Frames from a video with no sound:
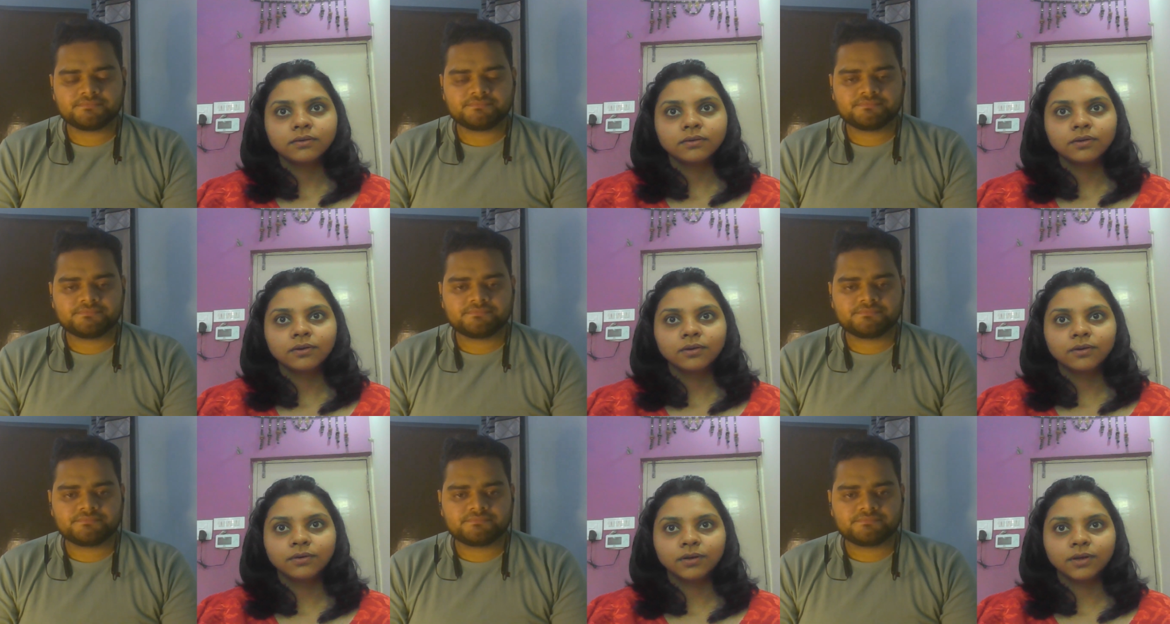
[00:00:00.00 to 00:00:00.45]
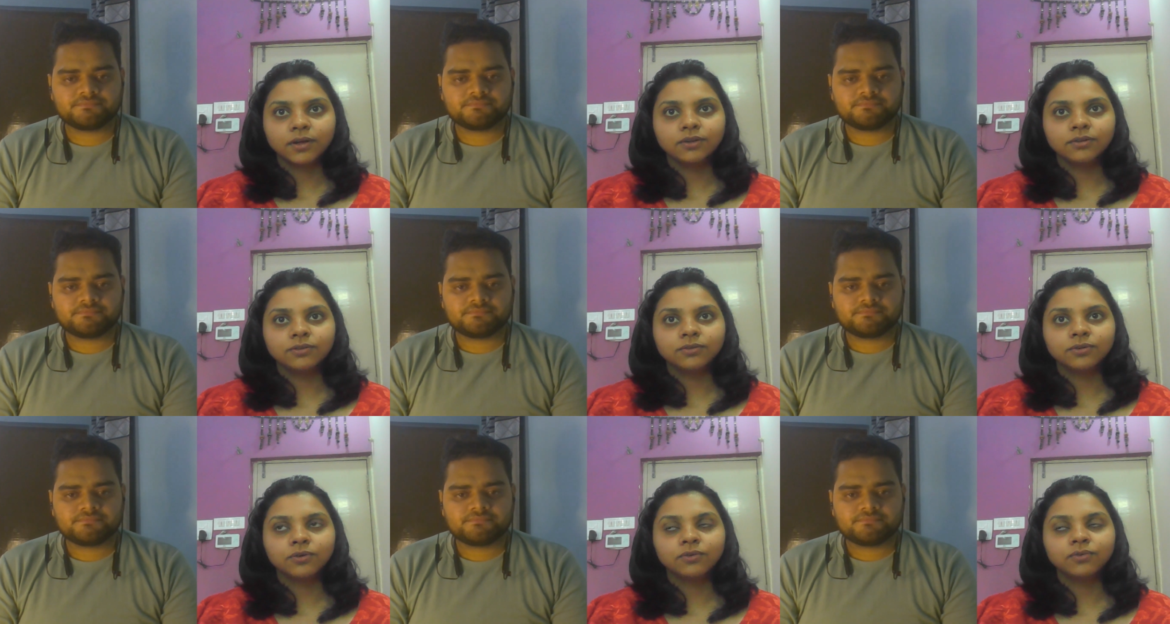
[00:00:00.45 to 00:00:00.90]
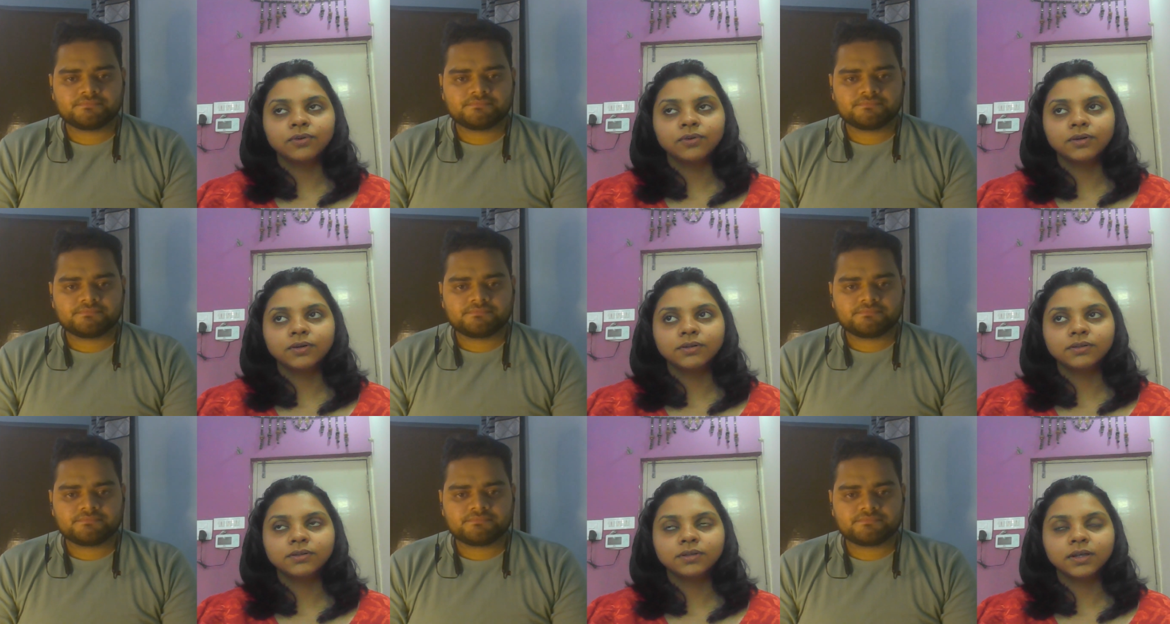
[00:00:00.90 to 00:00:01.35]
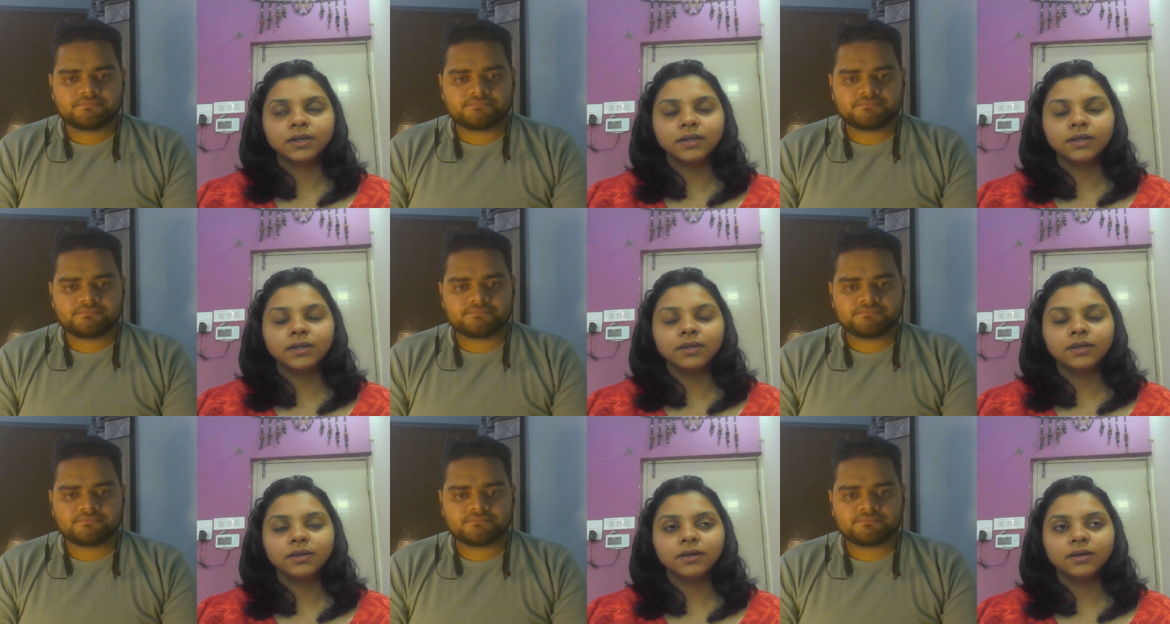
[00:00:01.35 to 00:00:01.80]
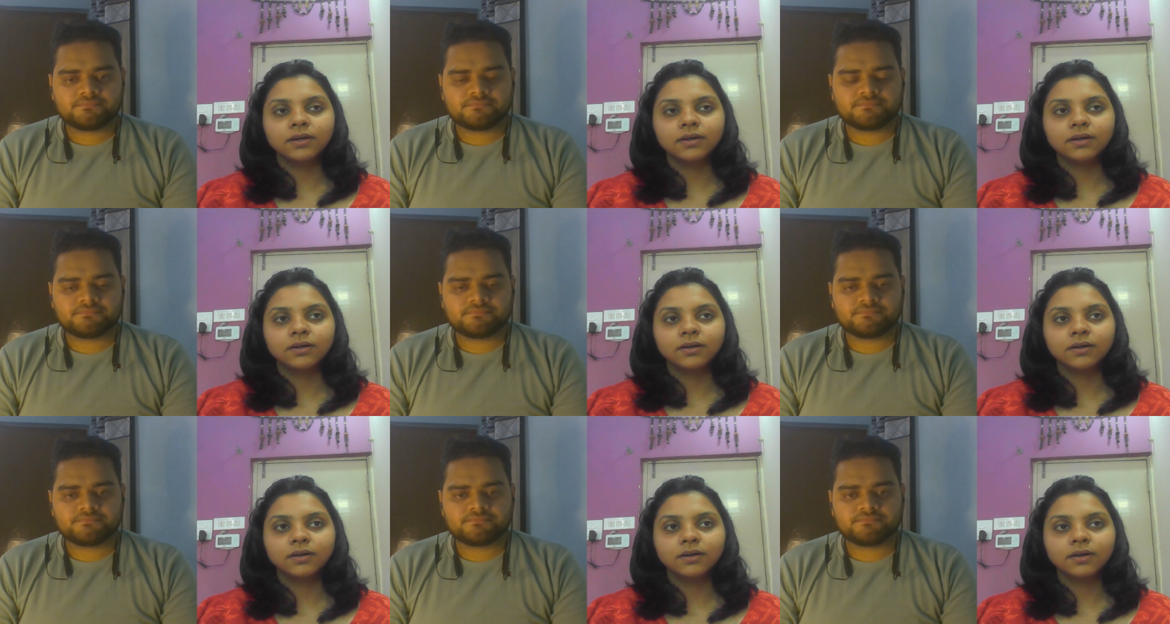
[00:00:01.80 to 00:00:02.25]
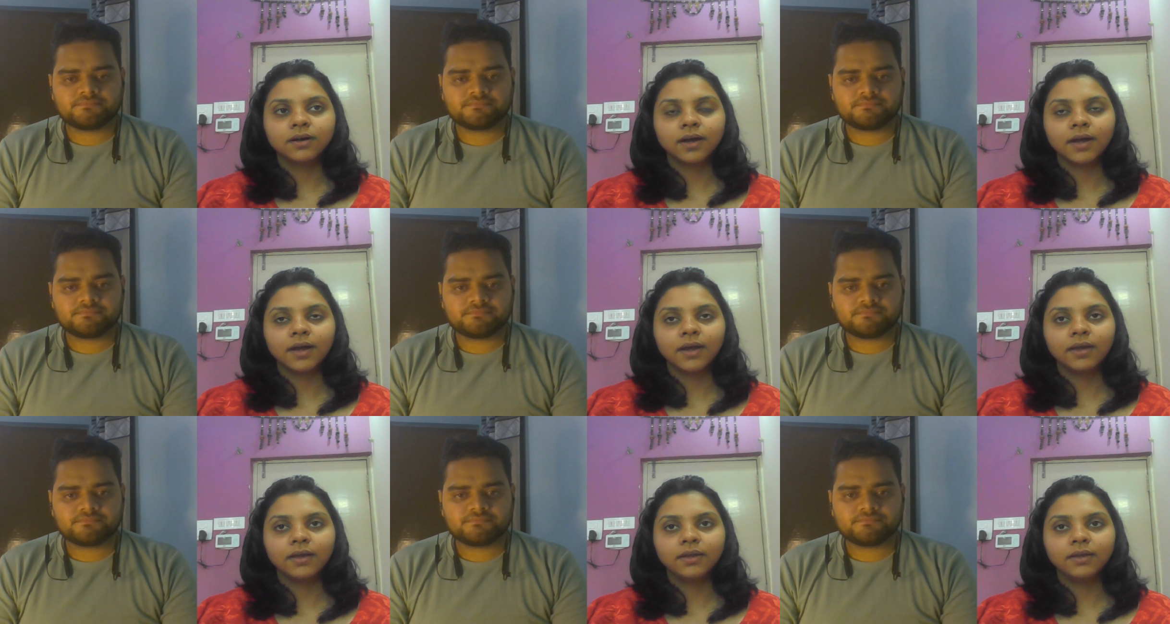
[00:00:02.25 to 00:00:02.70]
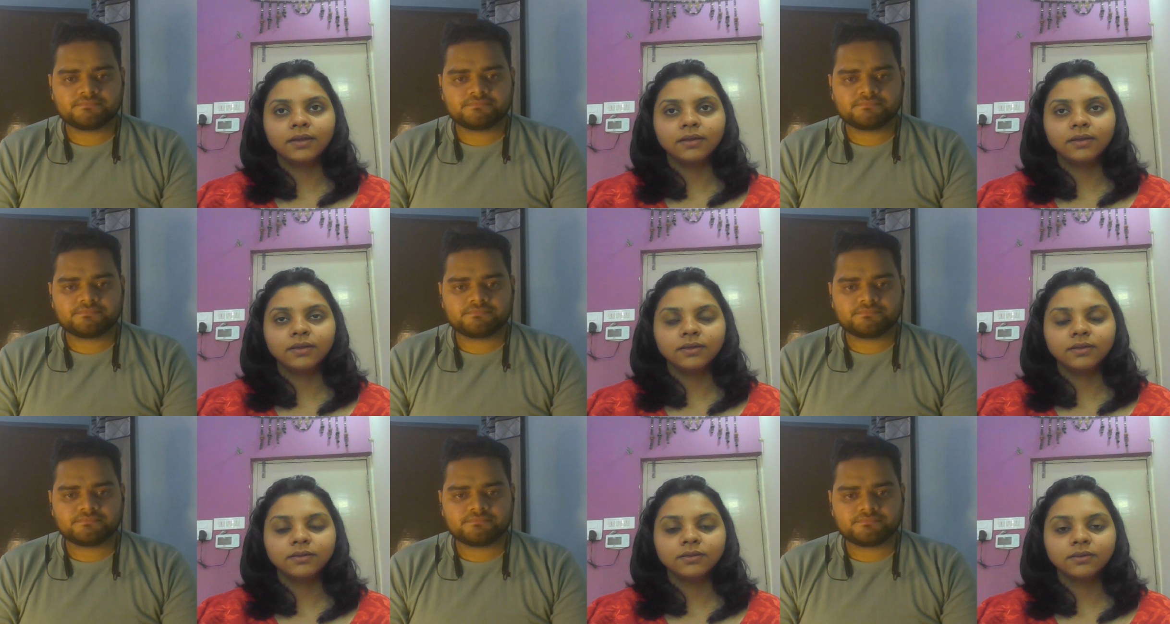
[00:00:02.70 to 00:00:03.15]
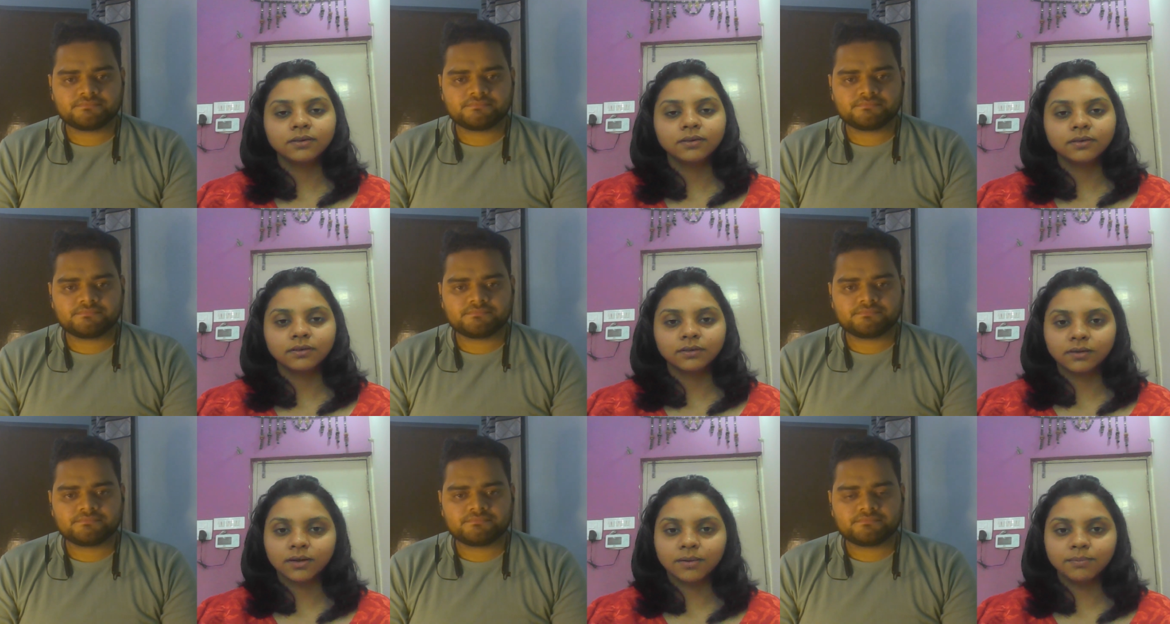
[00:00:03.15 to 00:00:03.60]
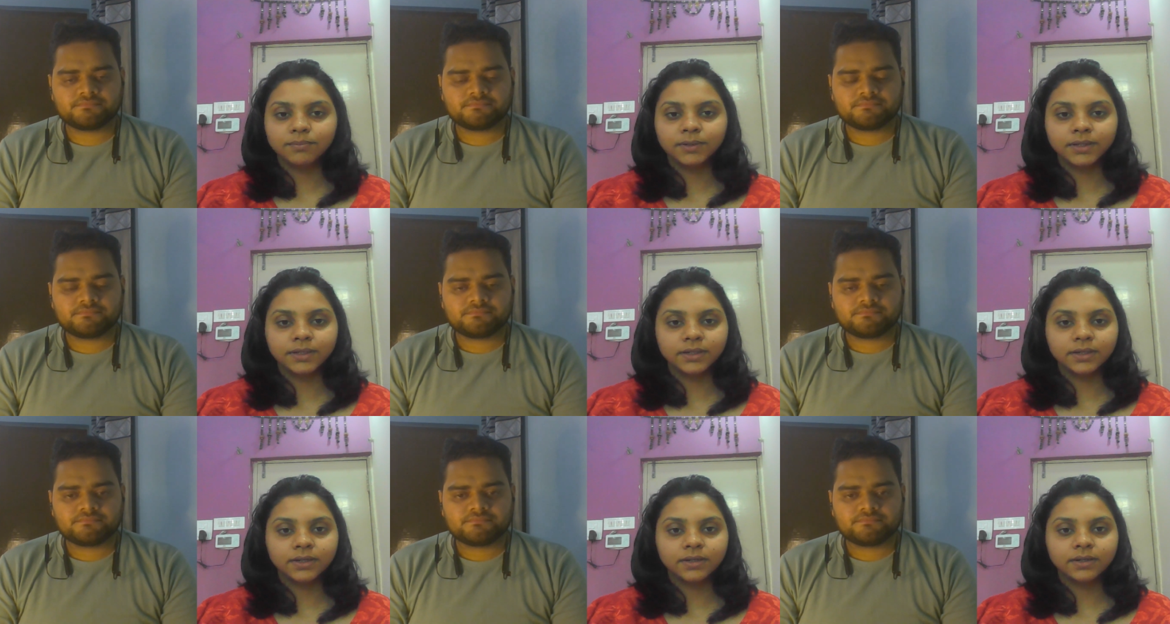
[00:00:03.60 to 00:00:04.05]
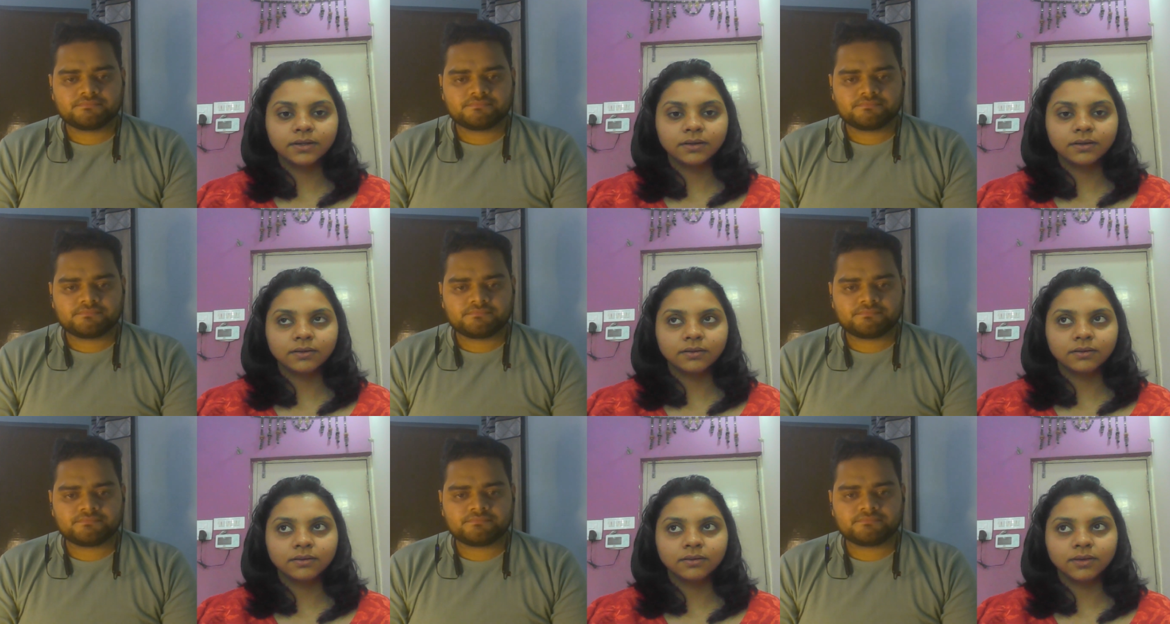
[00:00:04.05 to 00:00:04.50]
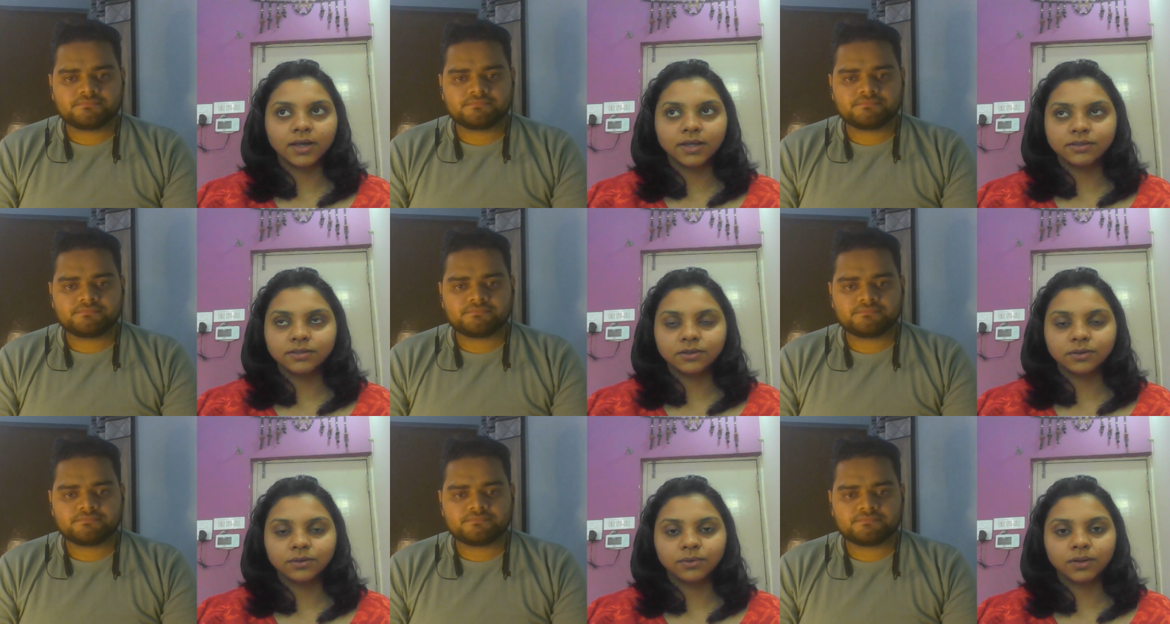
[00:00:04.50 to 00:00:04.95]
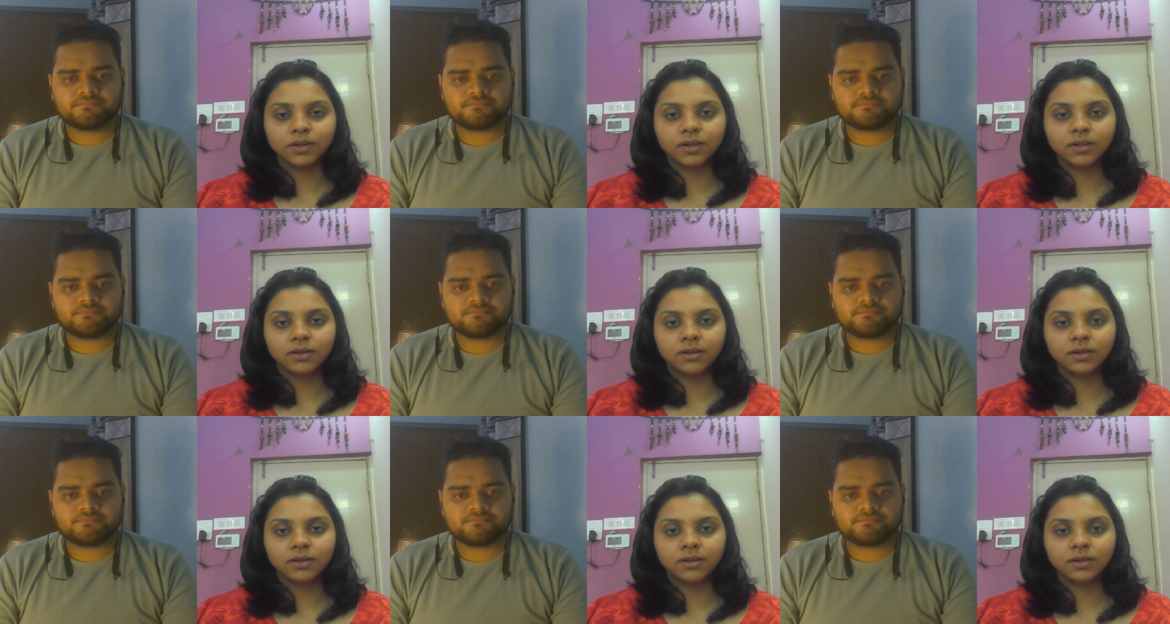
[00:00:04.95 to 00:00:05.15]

Speaker 1: Okay, so firstly, uh, I completed uh, S Q L